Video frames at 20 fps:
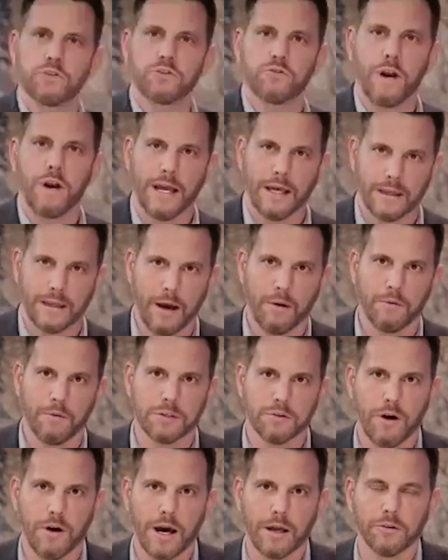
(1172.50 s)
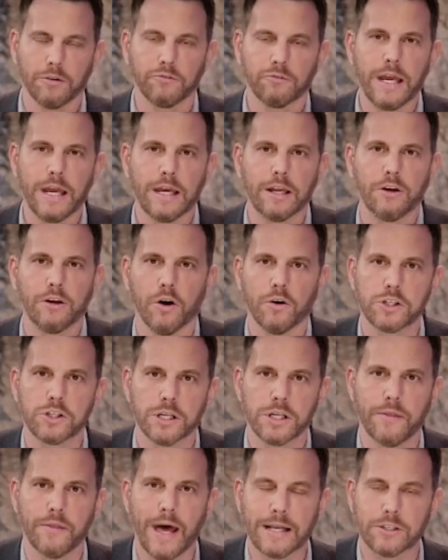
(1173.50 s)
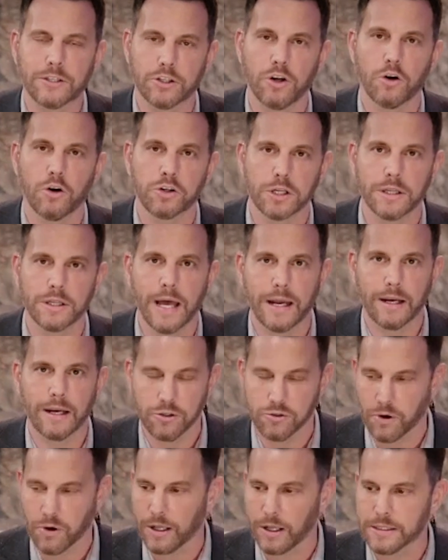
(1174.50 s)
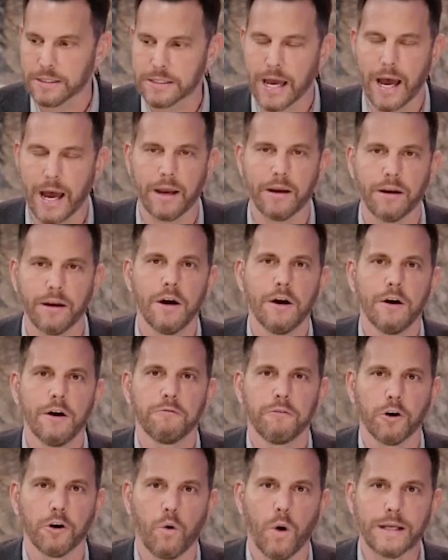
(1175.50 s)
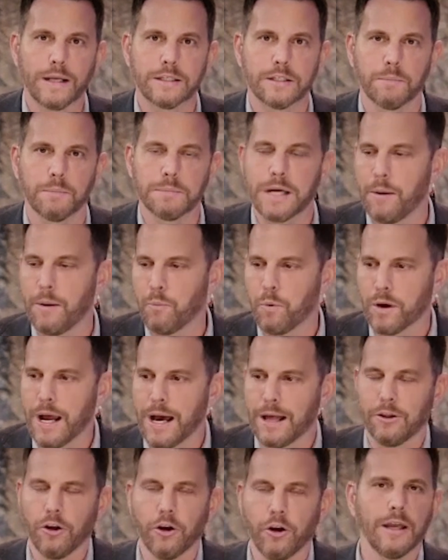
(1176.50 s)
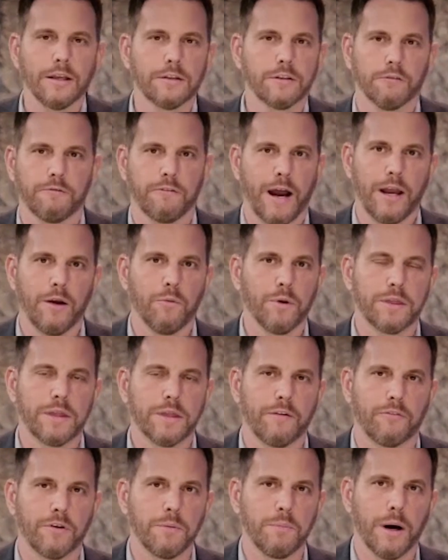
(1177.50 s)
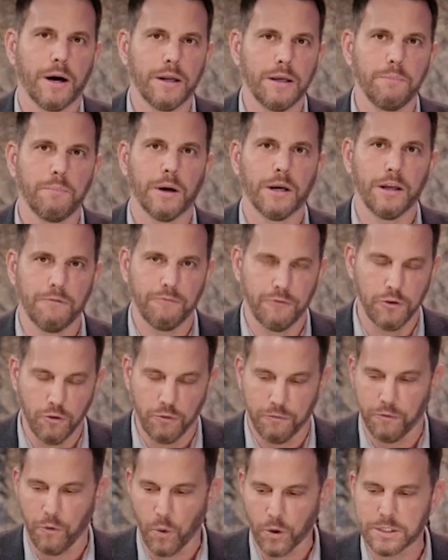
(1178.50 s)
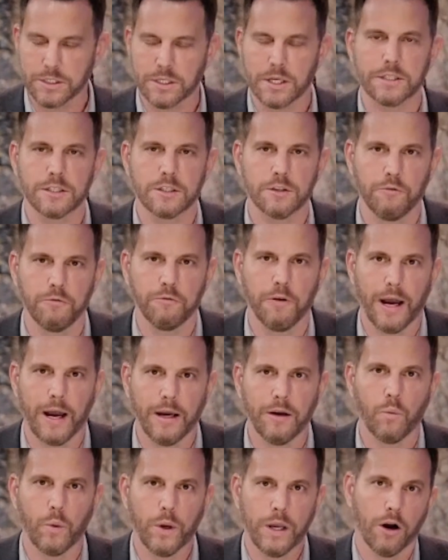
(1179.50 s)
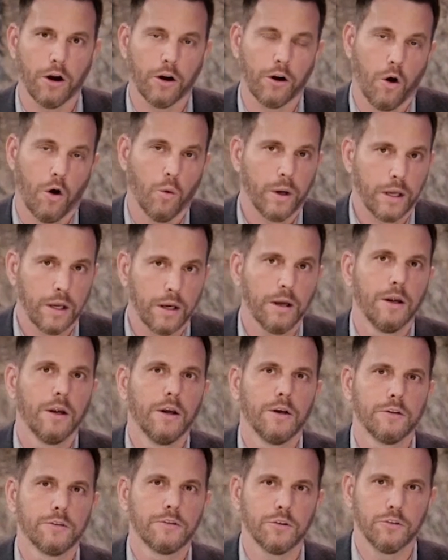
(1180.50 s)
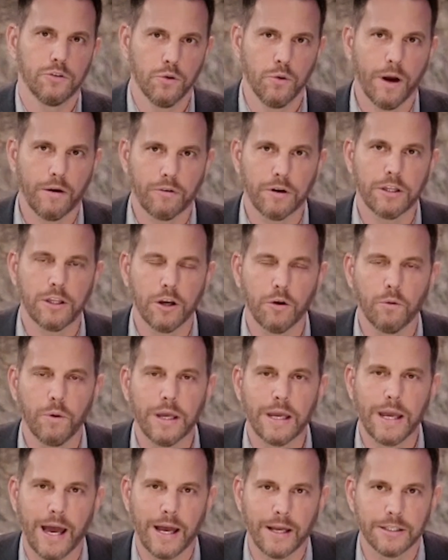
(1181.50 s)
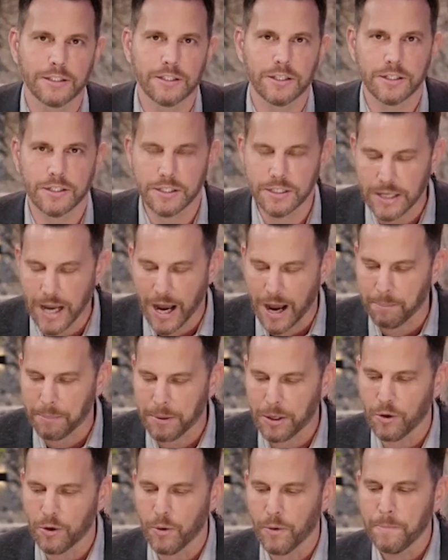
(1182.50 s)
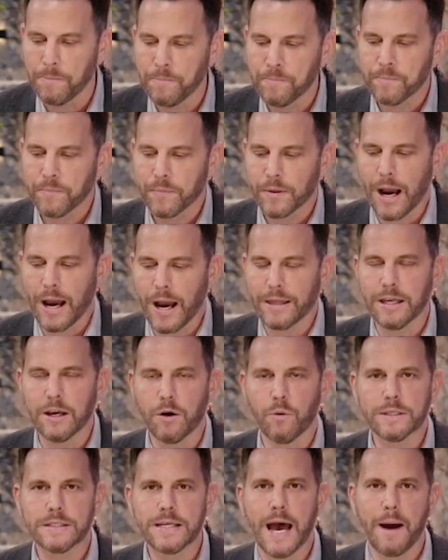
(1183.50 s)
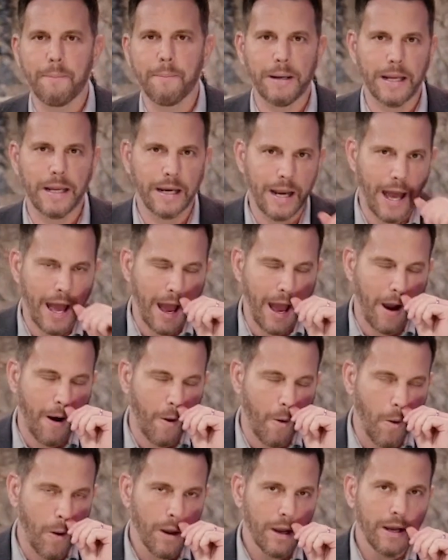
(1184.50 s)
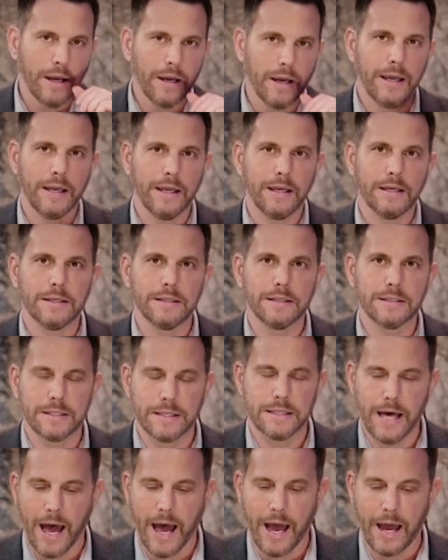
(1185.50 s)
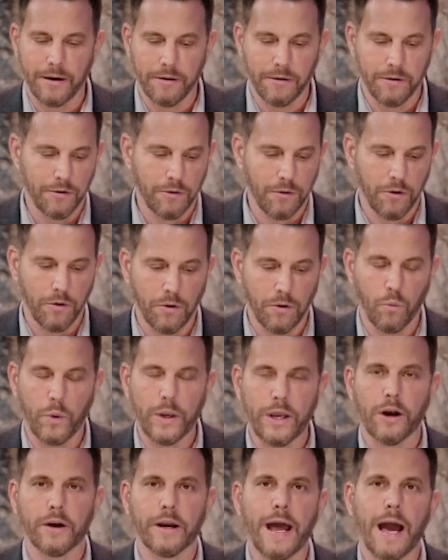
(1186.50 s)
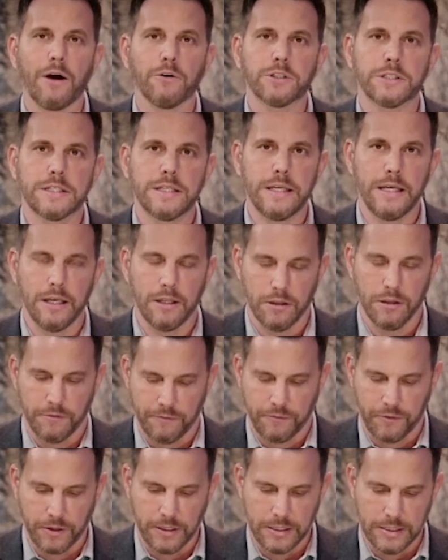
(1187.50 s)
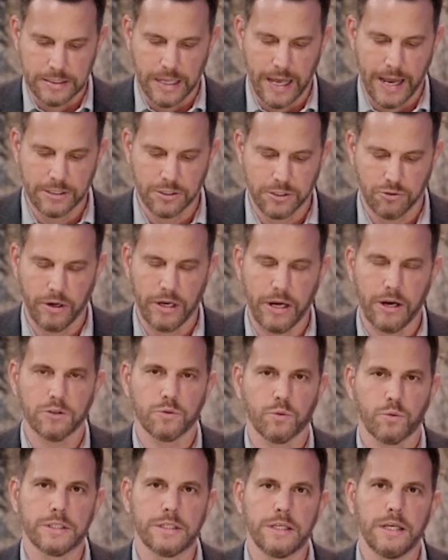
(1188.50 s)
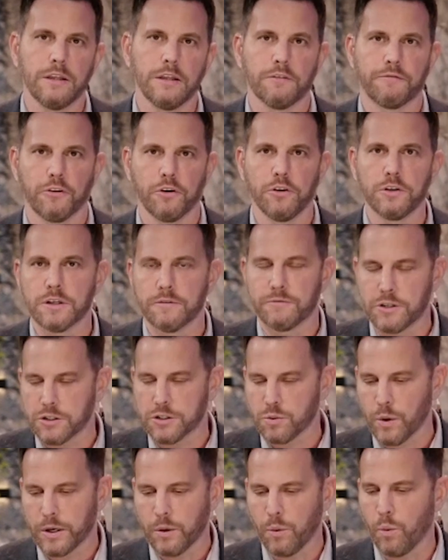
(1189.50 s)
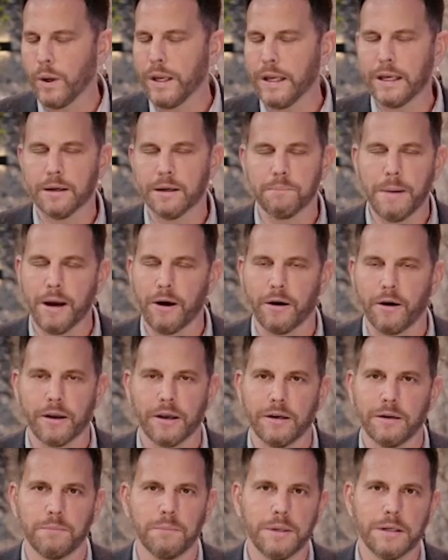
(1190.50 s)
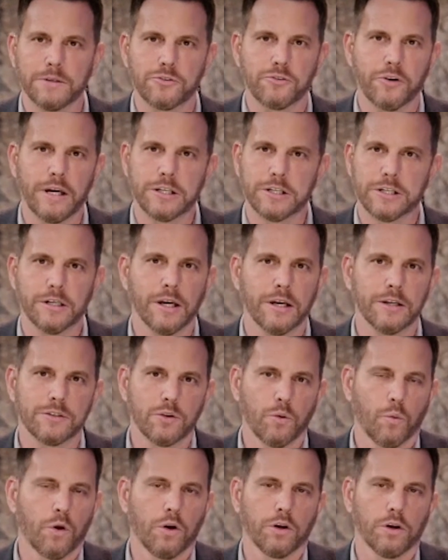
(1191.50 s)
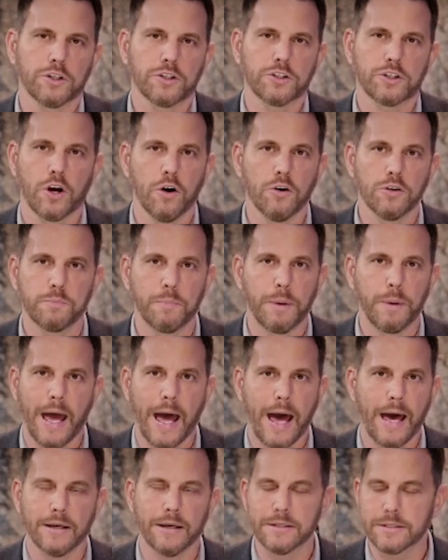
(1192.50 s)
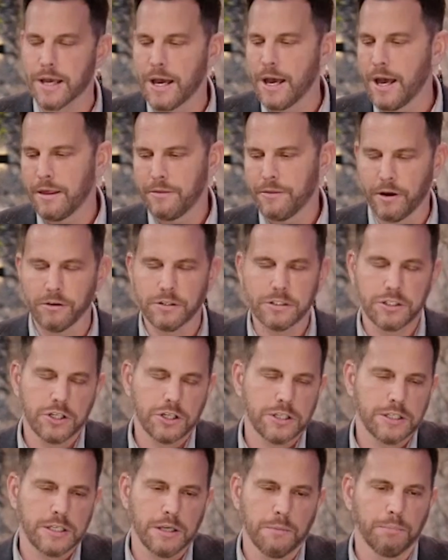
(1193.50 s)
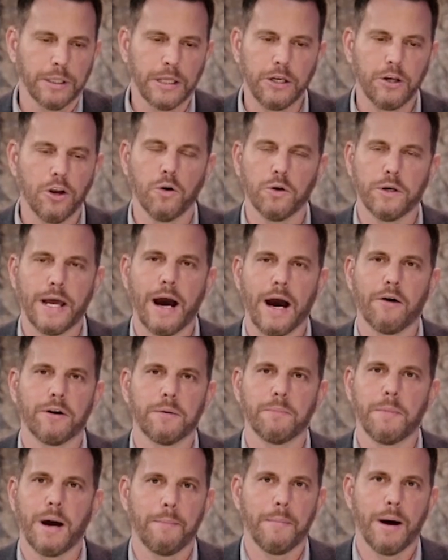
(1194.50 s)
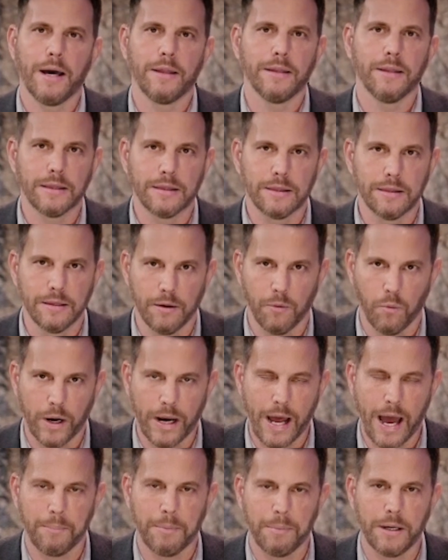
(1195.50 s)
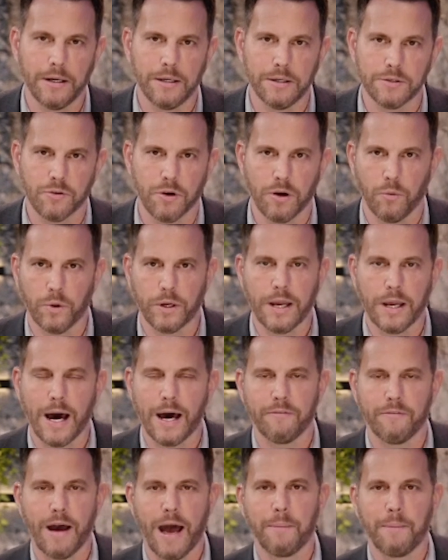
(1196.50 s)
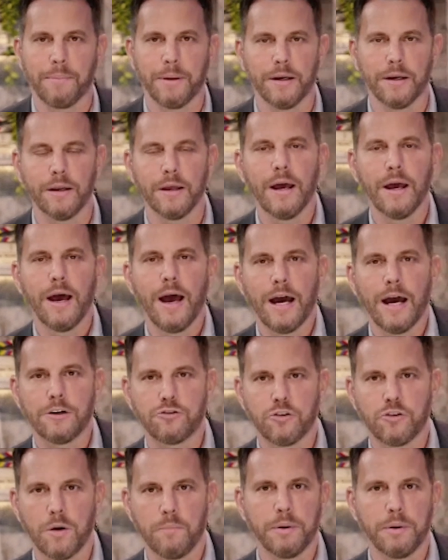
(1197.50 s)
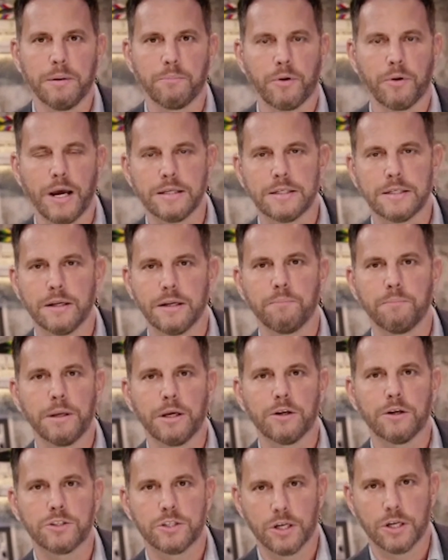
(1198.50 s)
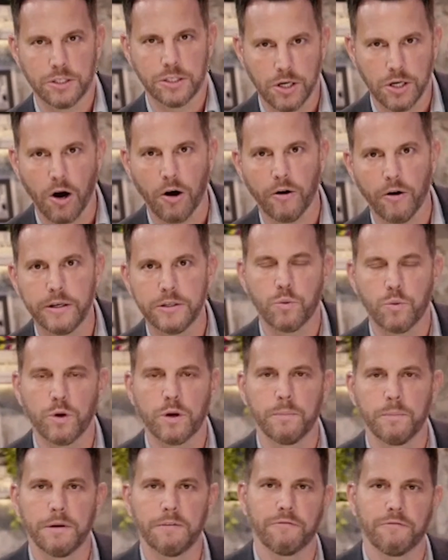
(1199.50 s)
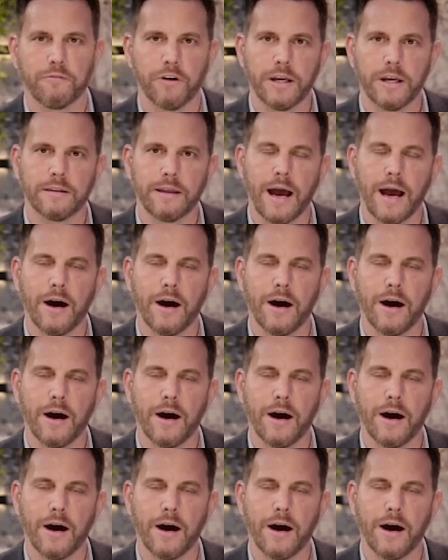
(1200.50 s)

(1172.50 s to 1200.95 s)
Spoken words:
strength. That was a Ronald Reagan notion, and that's a notion that Israel has had for quite some time. We're not looking to fight with everybody, but if you force us to fight, we are going to do everything we can to stop you. I think what's happening now is that we are now seeing these last 3 years, we're seeing the fruits of just what a weak American administration does. The world just goes bananas. There is just simply no doubt in my mind that what happened in Israel would not have happened had Trump been president, because the Qataris would have been freaked